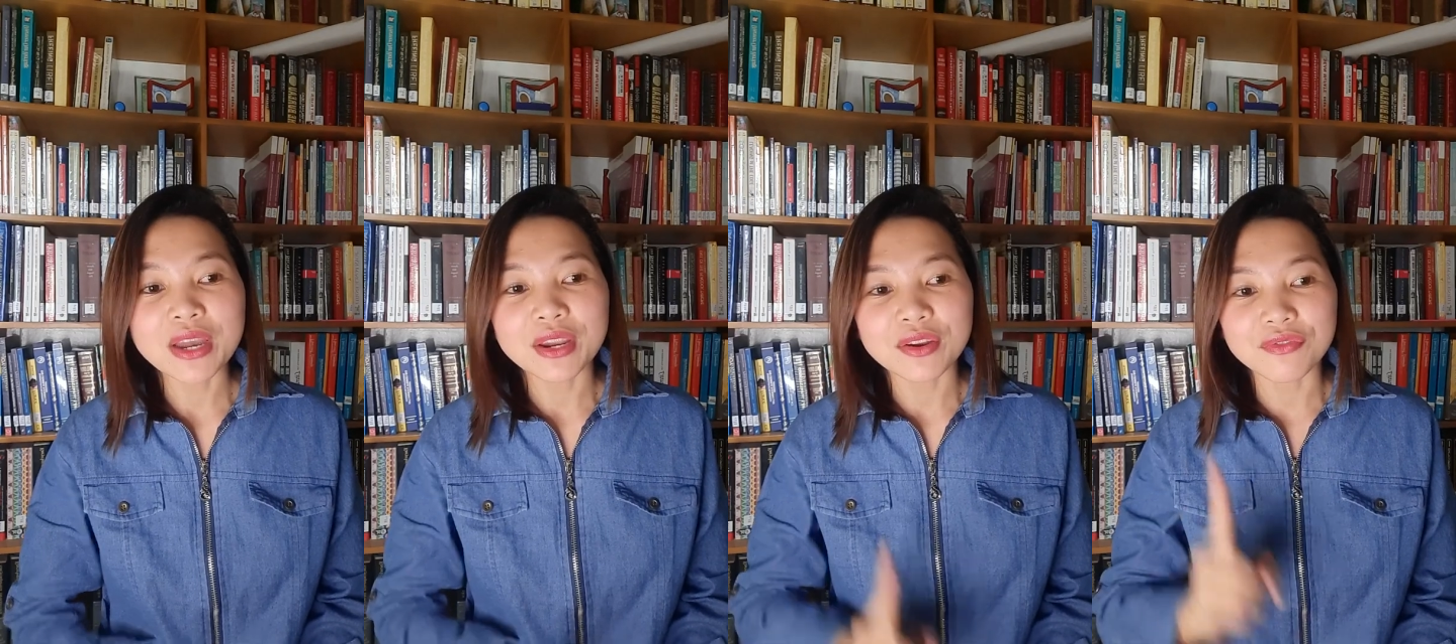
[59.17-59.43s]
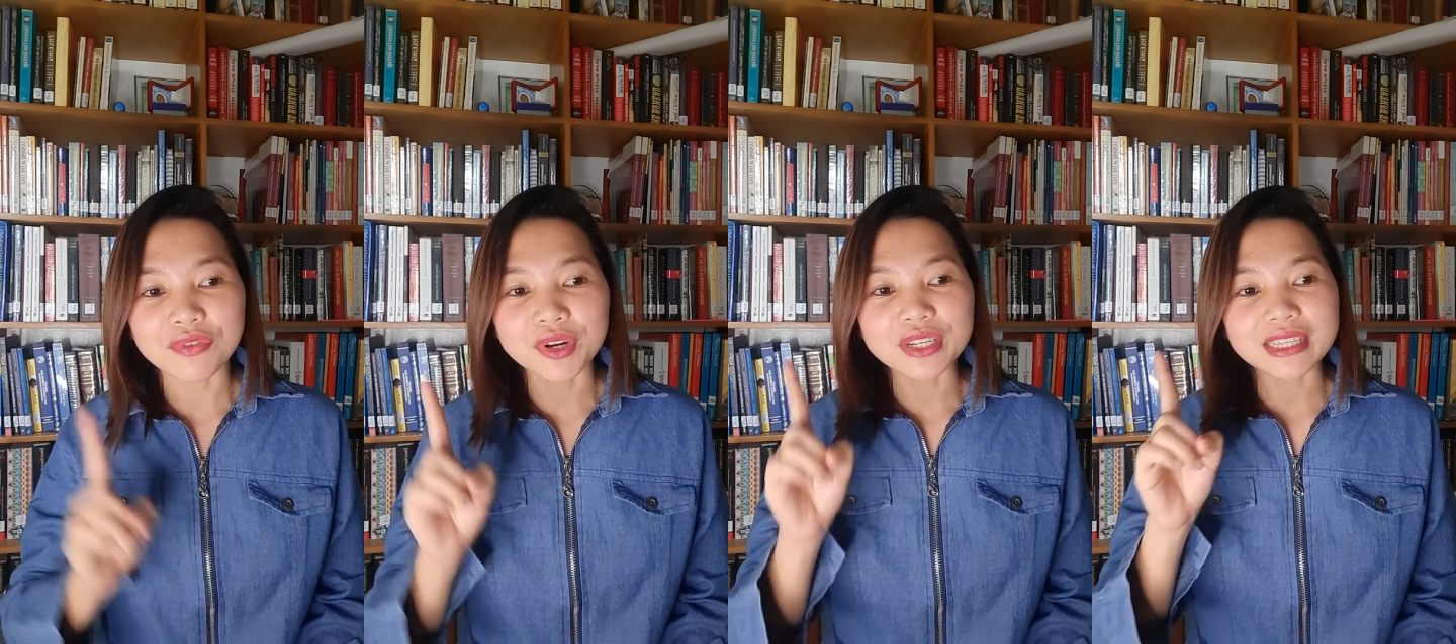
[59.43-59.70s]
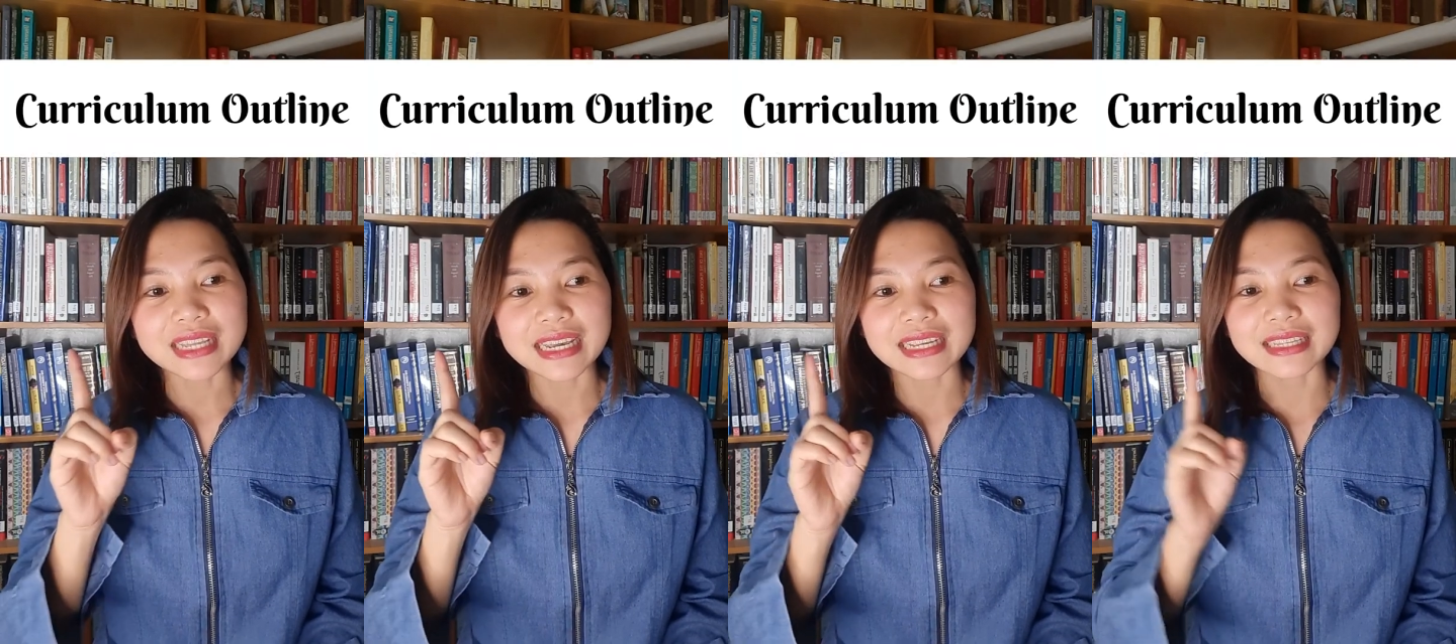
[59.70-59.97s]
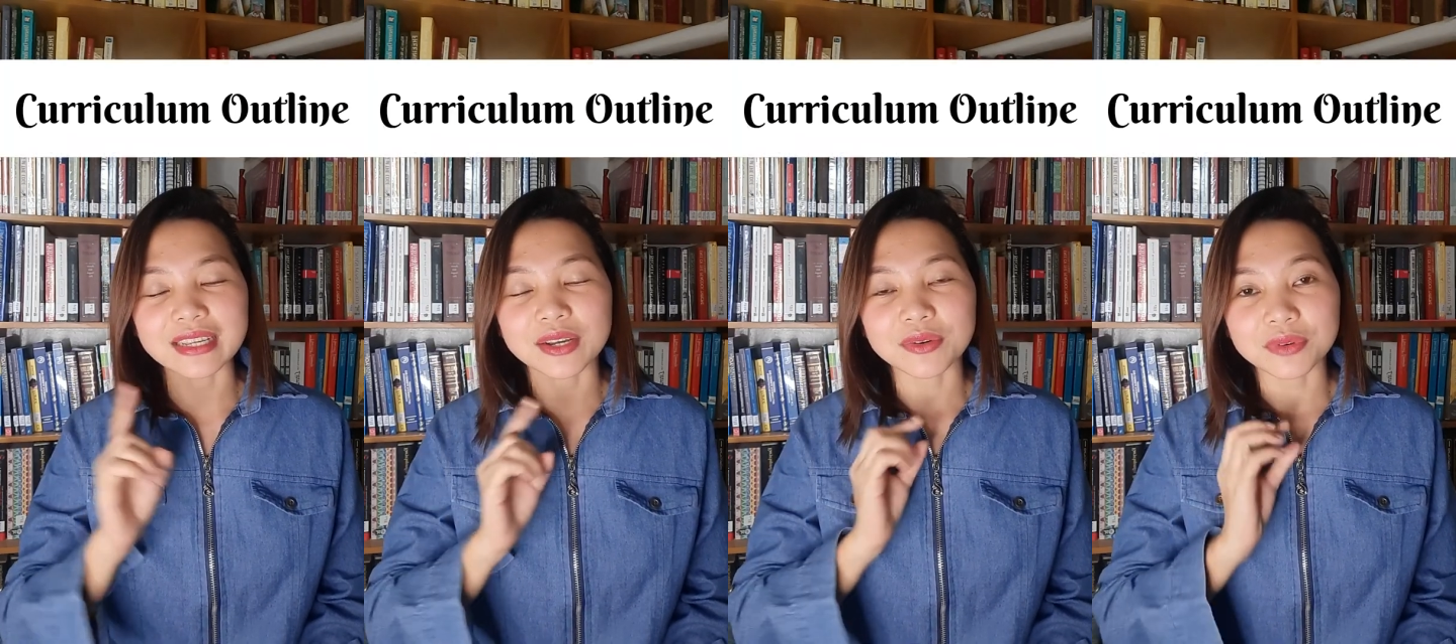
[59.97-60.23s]
The first
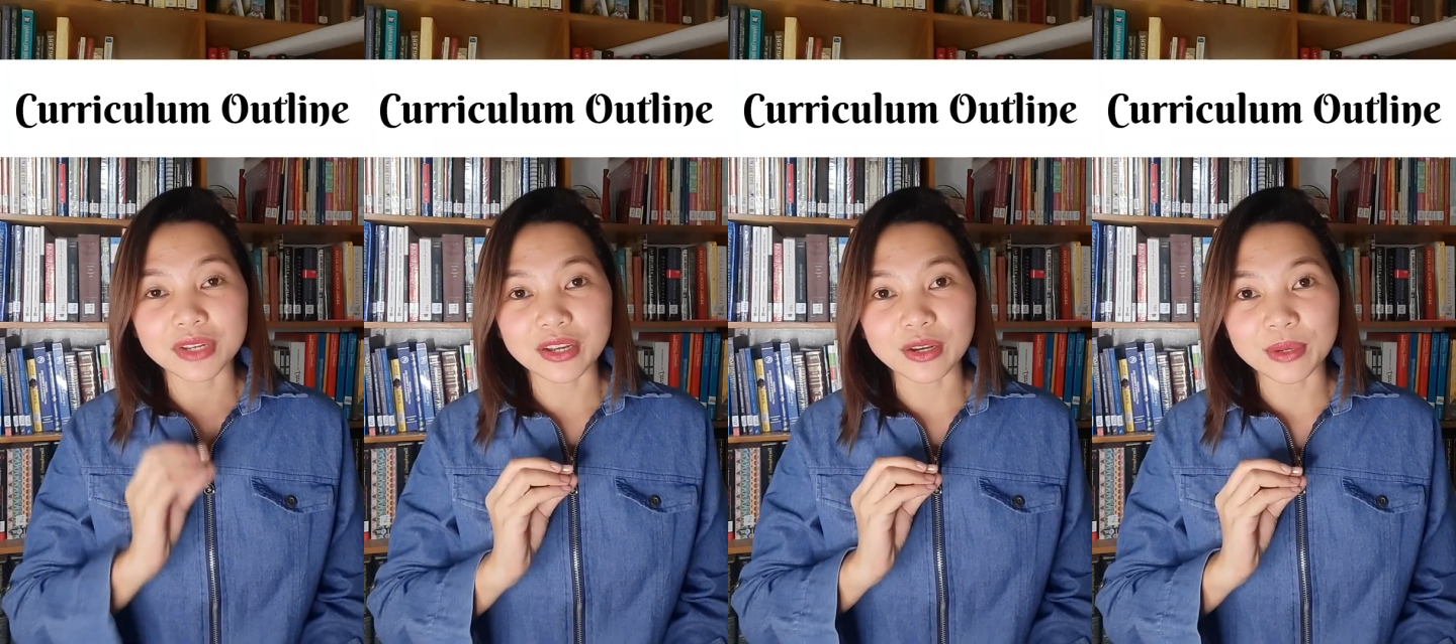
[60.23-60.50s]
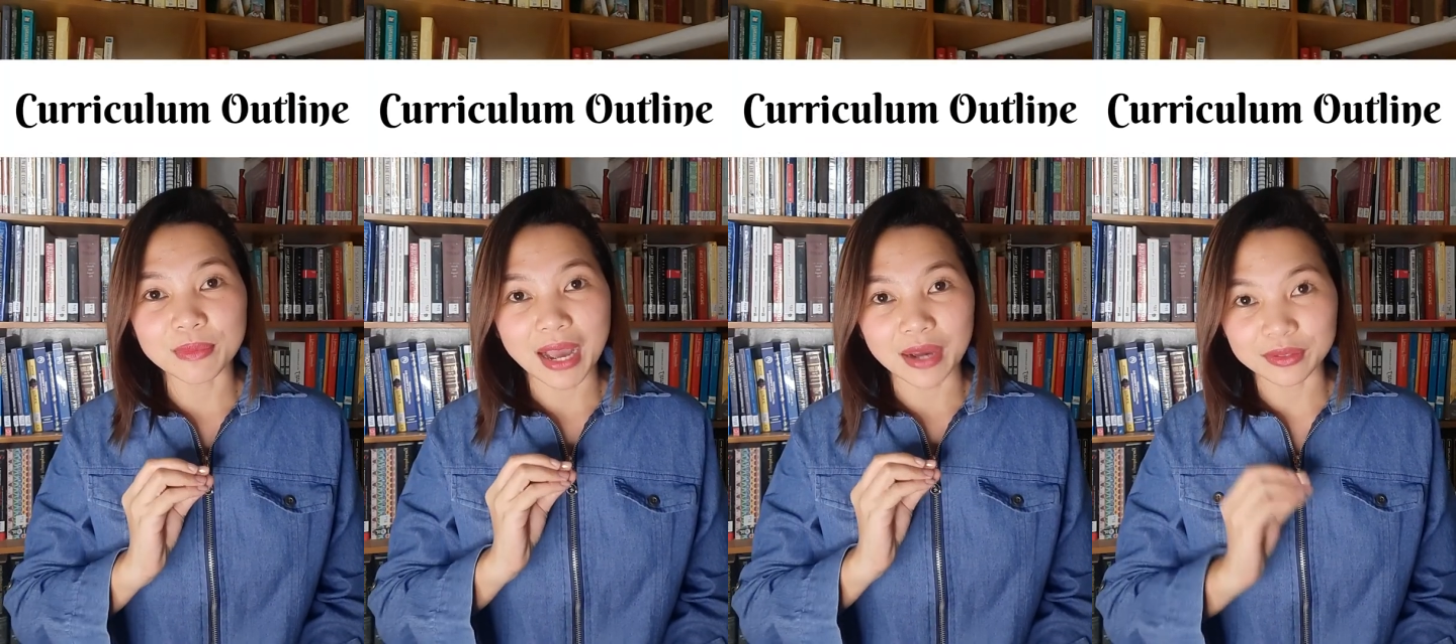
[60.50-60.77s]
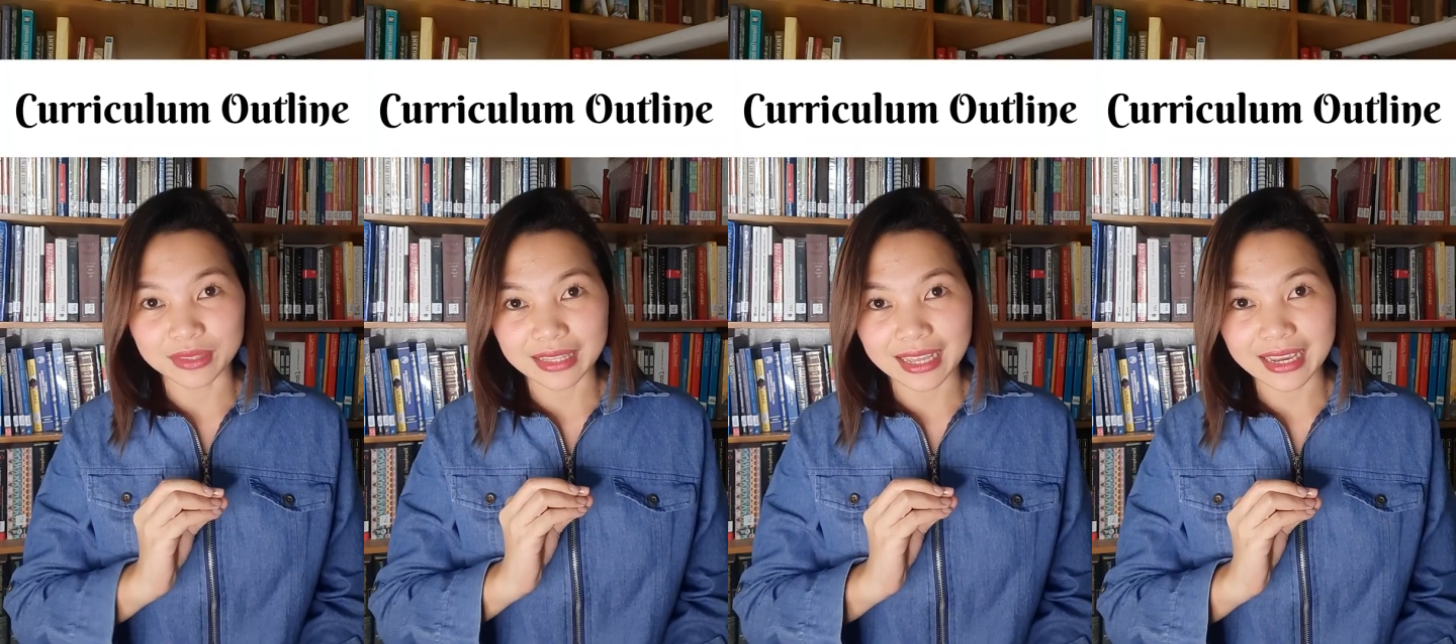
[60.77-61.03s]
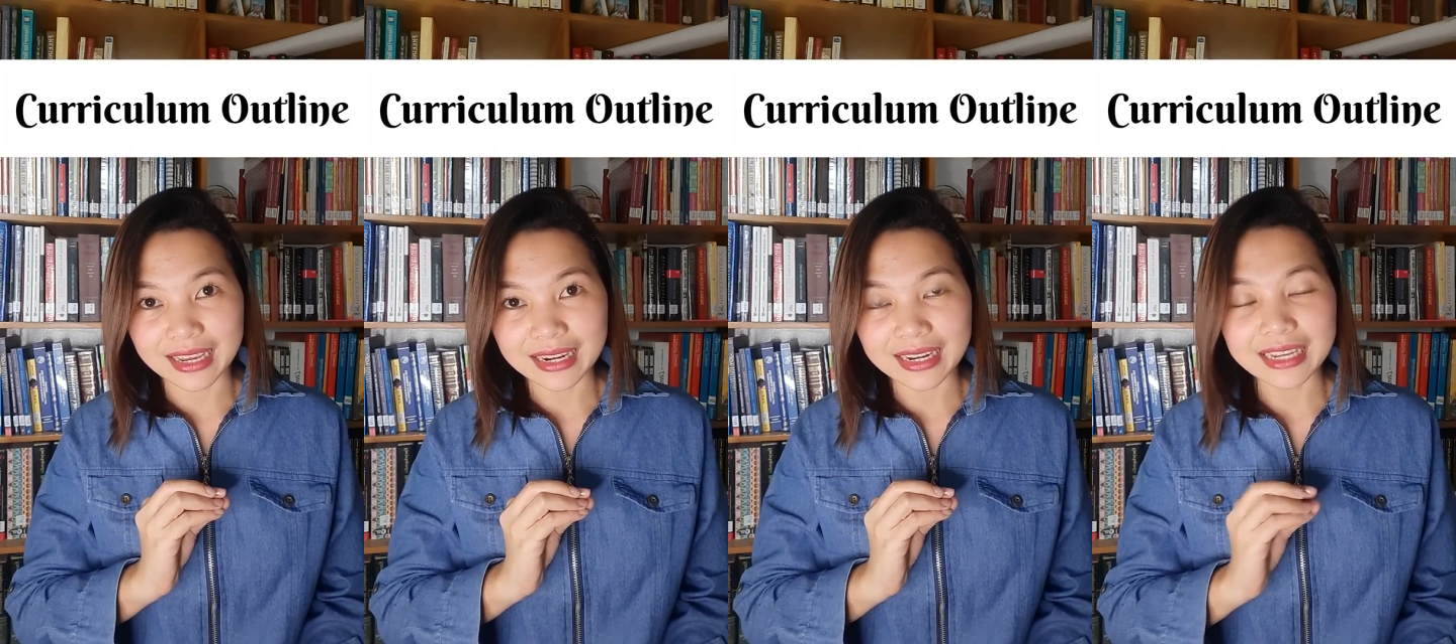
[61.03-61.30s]
is the curriculum
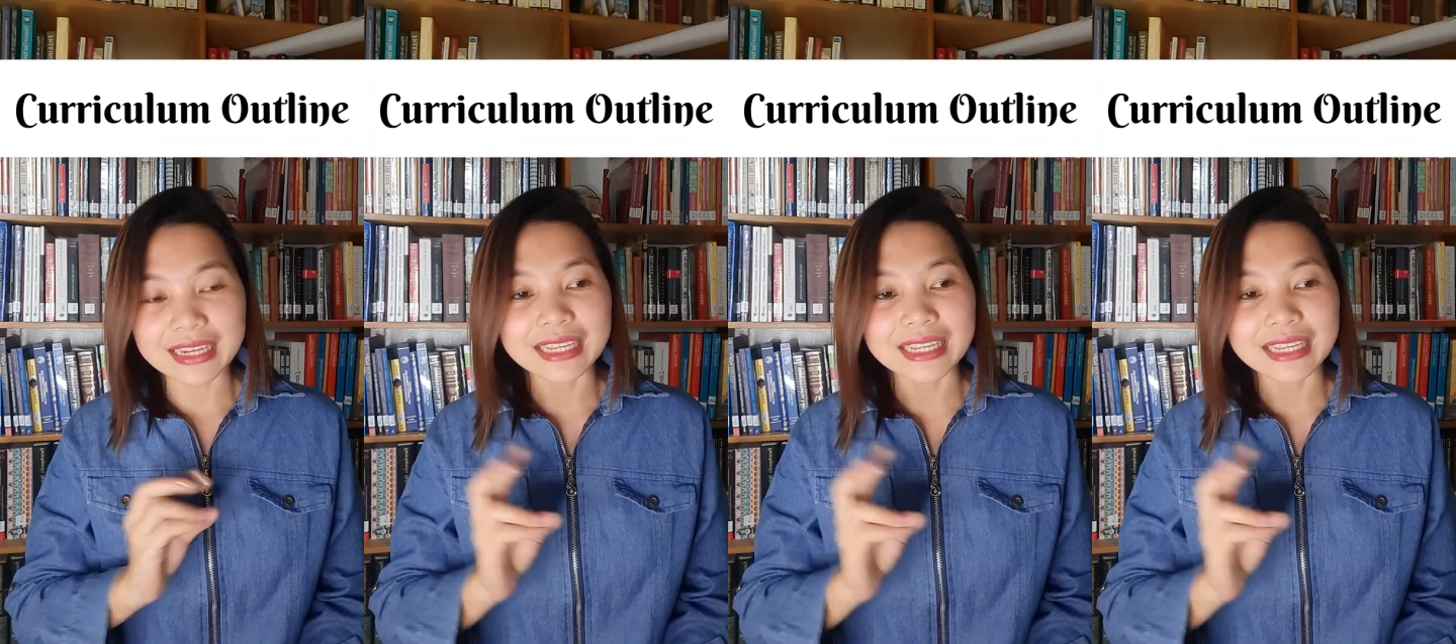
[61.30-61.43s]
outline,